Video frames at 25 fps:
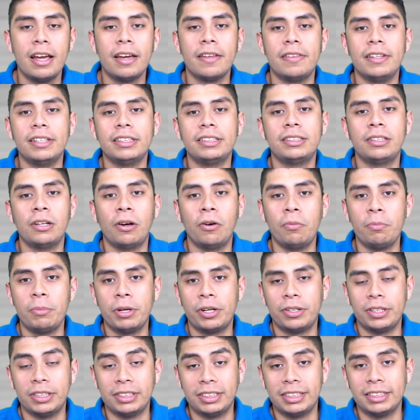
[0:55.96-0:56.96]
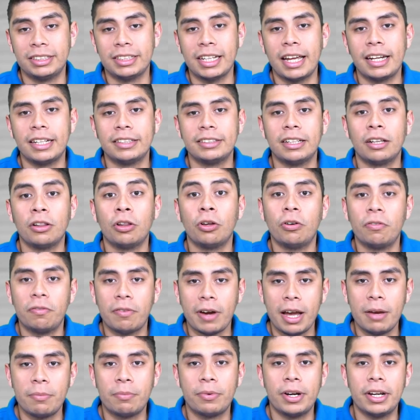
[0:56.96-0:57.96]
This tow mirror is designed as a low
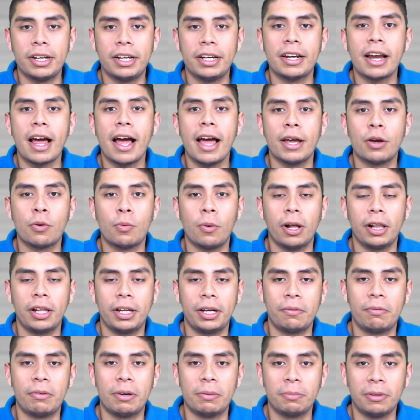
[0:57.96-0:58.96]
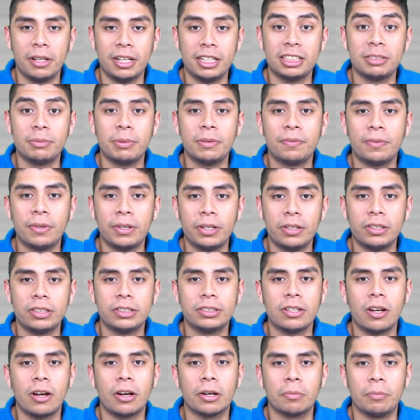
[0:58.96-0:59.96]
vibrating, high quality replacement for your
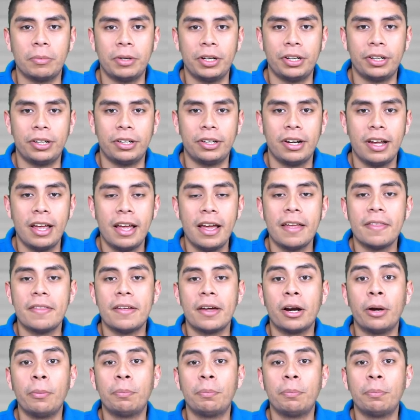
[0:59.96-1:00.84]
stock mirror that